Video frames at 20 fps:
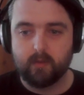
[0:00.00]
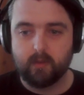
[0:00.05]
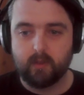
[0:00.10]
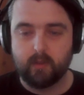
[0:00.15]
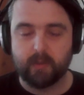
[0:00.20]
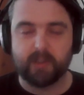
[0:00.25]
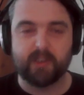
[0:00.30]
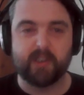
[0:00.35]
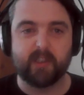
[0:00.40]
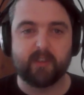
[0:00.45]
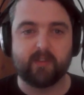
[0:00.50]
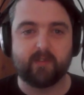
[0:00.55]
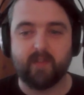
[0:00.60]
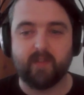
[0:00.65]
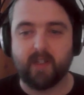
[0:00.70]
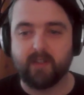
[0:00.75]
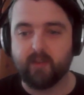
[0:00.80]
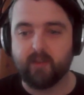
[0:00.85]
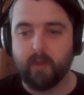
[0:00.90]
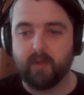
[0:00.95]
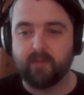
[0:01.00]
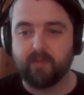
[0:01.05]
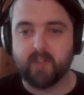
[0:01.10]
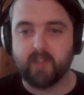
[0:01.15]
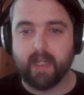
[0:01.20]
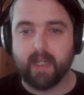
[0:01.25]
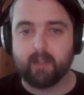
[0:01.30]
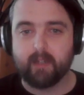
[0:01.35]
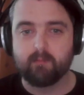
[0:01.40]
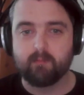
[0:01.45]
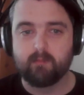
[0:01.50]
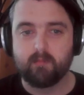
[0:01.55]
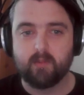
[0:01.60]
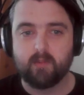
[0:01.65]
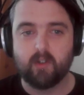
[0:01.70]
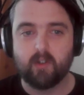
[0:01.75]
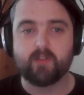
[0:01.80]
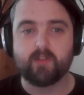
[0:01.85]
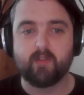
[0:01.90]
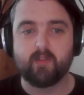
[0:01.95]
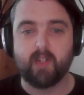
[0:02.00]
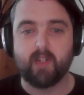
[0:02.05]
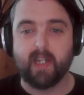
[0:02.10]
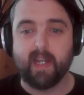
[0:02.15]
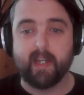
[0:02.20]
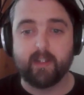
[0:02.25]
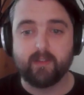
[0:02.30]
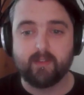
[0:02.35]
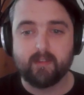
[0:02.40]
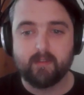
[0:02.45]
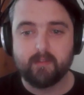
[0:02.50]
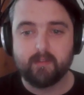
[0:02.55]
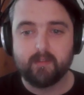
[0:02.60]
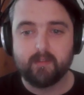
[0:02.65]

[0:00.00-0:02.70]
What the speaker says: It's just a fancy way of saying lots of layers.